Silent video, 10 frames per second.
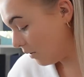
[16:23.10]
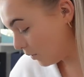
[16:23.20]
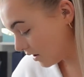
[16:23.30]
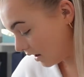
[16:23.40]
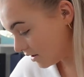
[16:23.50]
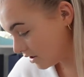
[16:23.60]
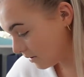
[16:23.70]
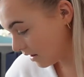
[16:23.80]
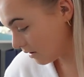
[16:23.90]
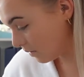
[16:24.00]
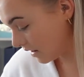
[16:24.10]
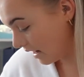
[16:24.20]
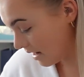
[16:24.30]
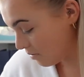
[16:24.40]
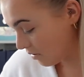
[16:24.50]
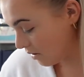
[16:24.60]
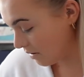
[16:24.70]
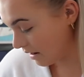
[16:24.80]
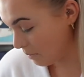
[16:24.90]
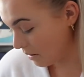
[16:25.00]
I would like to do another one in
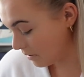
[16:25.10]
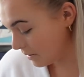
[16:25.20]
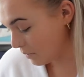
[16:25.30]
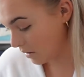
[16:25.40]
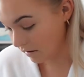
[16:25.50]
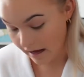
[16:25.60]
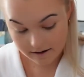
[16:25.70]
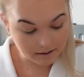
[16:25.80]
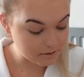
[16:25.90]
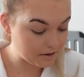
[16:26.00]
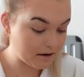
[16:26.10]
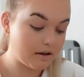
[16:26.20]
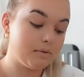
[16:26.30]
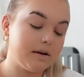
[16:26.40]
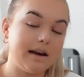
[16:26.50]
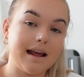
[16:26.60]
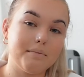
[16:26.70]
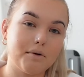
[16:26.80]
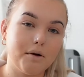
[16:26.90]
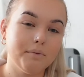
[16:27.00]
April and I probably will end up doing another one in
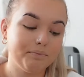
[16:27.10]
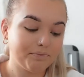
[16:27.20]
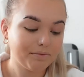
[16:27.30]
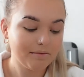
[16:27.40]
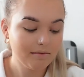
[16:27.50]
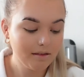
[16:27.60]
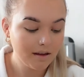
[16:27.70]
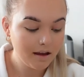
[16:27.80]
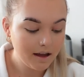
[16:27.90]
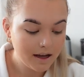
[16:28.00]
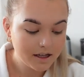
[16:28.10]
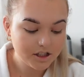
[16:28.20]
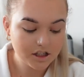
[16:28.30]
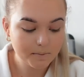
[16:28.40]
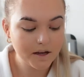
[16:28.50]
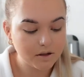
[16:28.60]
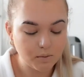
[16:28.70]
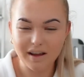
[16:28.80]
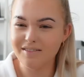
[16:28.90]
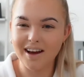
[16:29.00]
April. Just because
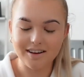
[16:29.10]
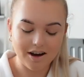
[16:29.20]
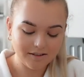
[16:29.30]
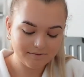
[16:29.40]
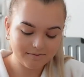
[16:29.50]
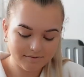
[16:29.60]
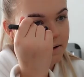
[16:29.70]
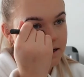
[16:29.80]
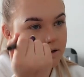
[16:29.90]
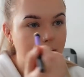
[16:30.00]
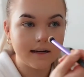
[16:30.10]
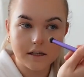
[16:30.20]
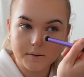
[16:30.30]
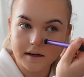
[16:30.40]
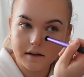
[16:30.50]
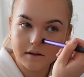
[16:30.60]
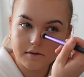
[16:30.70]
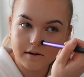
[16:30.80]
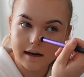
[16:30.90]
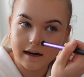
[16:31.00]
why the fuck not? In
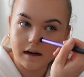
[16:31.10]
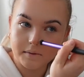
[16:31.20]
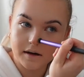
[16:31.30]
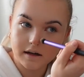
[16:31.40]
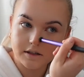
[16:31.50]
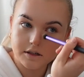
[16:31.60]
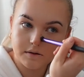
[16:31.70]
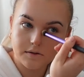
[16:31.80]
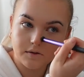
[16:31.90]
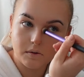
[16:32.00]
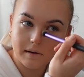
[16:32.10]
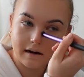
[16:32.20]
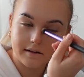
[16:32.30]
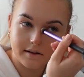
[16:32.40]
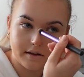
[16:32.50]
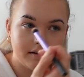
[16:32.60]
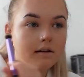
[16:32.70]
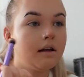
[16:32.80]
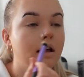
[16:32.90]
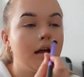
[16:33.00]
2023, I would like to do a full marathon
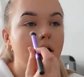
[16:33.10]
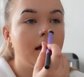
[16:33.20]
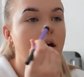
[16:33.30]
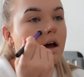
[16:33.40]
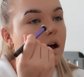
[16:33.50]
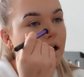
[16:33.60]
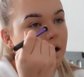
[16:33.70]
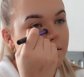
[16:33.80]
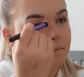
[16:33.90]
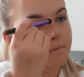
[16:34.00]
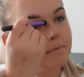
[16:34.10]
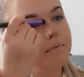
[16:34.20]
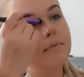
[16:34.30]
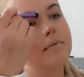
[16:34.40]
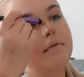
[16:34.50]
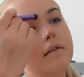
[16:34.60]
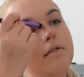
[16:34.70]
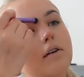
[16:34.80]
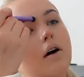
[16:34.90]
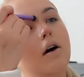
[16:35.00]
um,
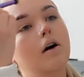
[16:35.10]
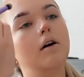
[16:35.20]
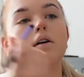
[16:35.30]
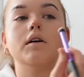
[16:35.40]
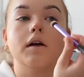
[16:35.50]
for